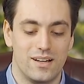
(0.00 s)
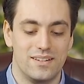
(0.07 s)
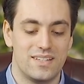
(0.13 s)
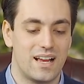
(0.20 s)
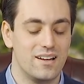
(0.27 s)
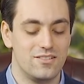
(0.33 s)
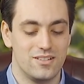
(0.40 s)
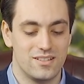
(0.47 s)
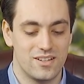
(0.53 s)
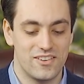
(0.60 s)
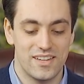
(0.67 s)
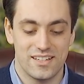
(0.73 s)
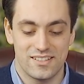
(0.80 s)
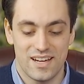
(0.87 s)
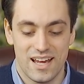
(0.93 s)
intelligence of
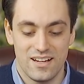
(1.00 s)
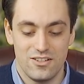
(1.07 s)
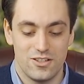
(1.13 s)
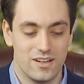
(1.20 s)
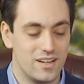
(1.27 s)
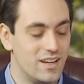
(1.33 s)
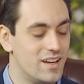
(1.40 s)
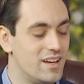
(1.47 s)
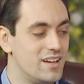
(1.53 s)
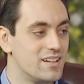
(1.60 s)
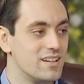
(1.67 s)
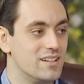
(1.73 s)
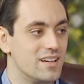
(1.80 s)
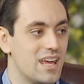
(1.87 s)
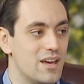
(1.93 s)
this nature
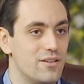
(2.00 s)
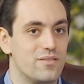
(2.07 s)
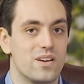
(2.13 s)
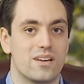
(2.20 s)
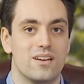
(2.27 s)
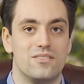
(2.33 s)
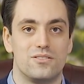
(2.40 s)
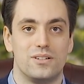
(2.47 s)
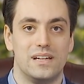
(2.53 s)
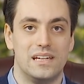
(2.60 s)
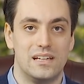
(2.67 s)
could give a country an